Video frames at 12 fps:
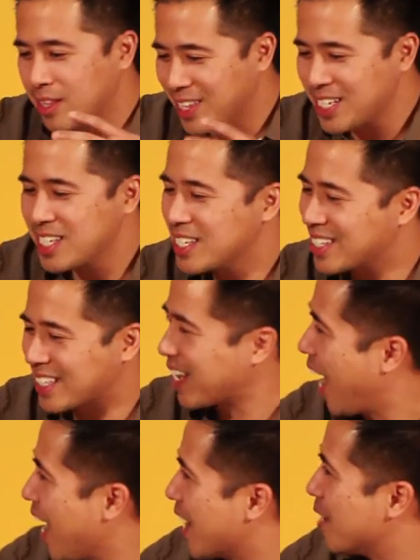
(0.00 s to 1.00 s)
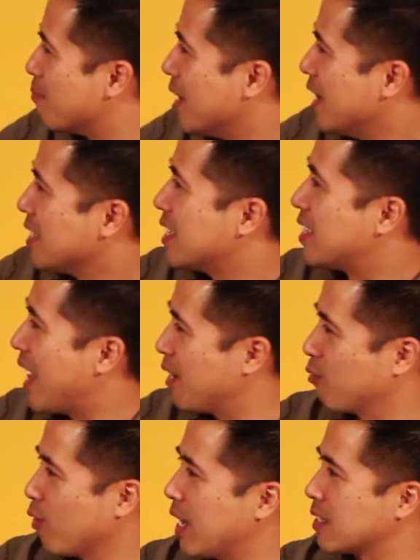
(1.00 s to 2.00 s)
this is the time to
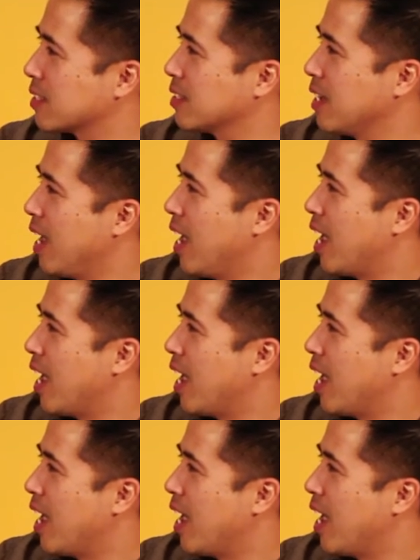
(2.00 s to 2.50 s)
take risks